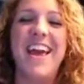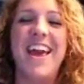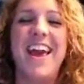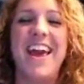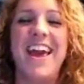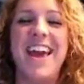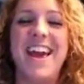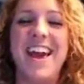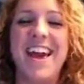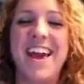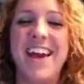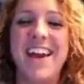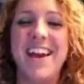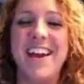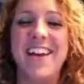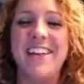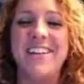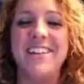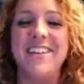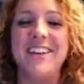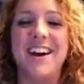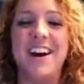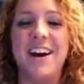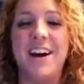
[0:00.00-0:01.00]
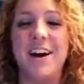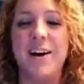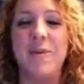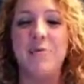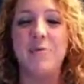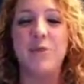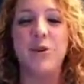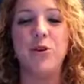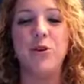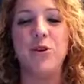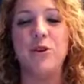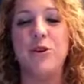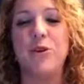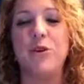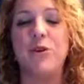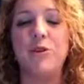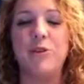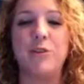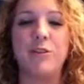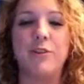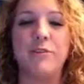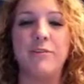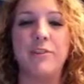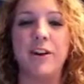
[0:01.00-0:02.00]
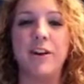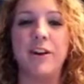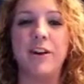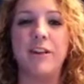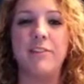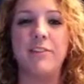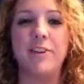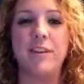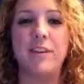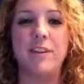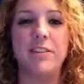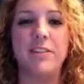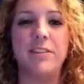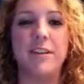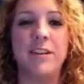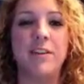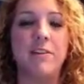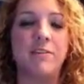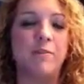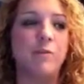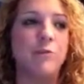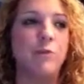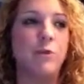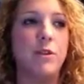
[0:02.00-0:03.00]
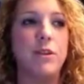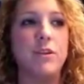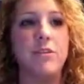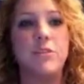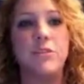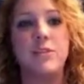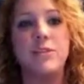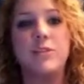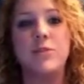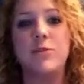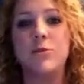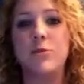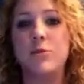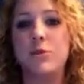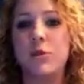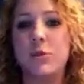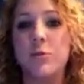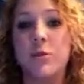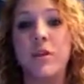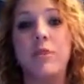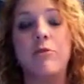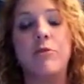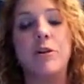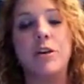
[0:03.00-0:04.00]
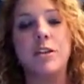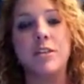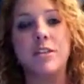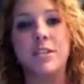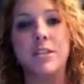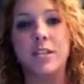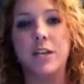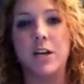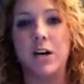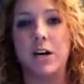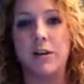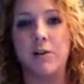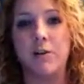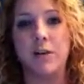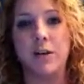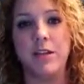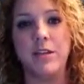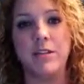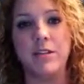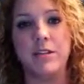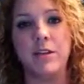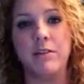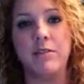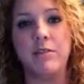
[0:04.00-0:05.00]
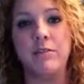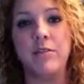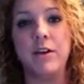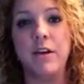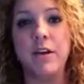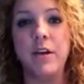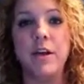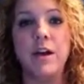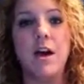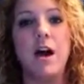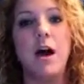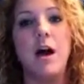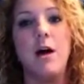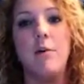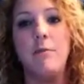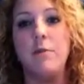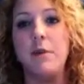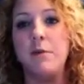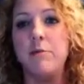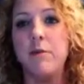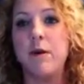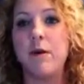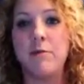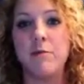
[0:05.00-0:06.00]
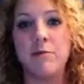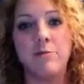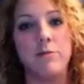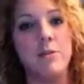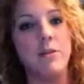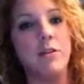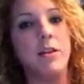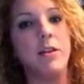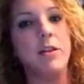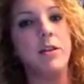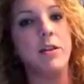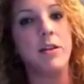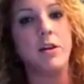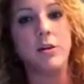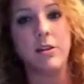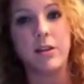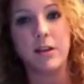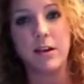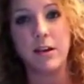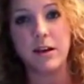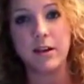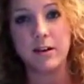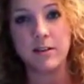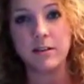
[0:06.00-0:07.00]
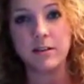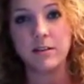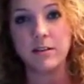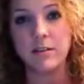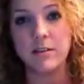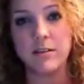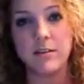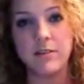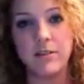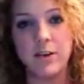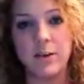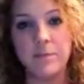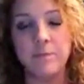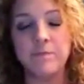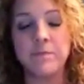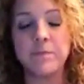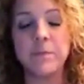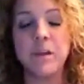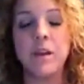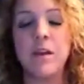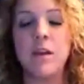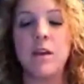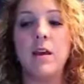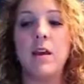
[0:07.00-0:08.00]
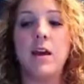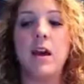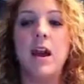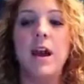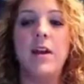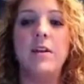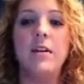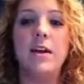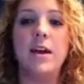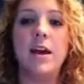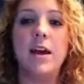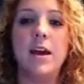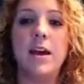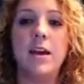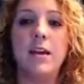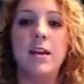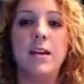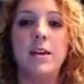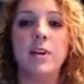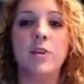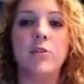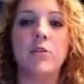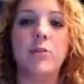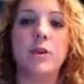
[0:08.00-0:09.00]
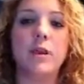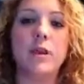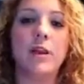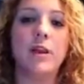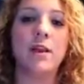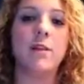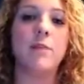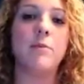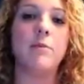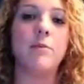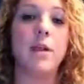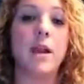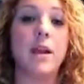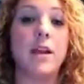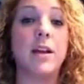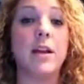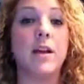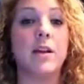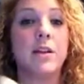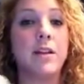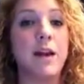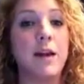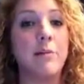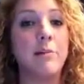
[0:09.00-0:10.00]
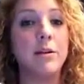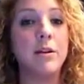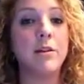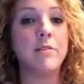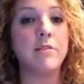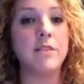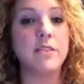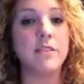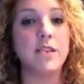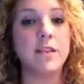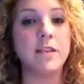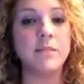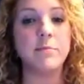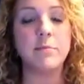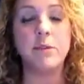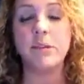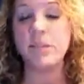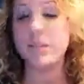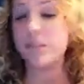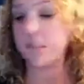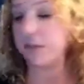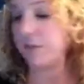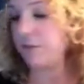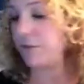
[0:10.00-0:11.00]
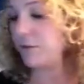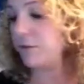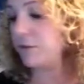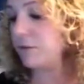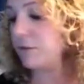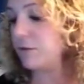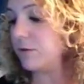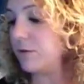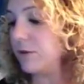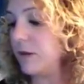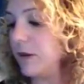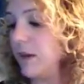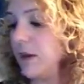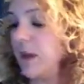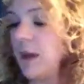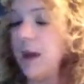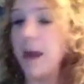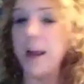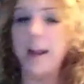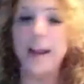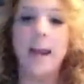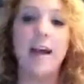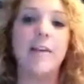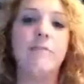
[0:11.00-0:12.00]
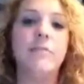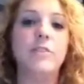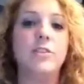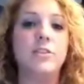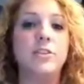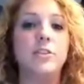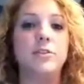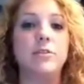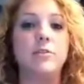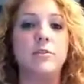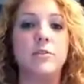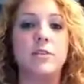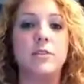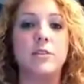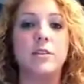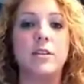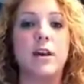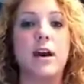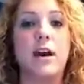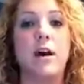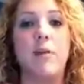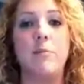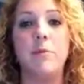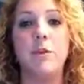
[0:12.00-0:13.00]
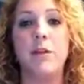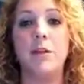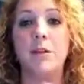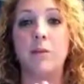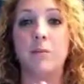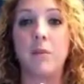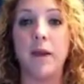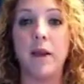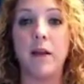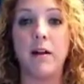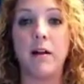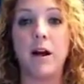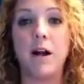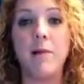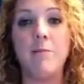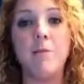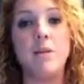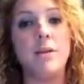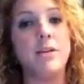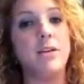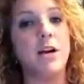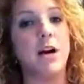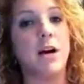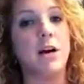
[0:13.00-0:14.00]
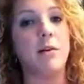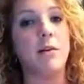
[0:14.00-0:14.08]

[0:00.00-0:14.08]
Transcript: And you could go through and find evidence of when there's a snowstorm, he runs in the hallways of the apartment building that all the characters live in. And then you can make it a collaborative assessment and have the students either pair up and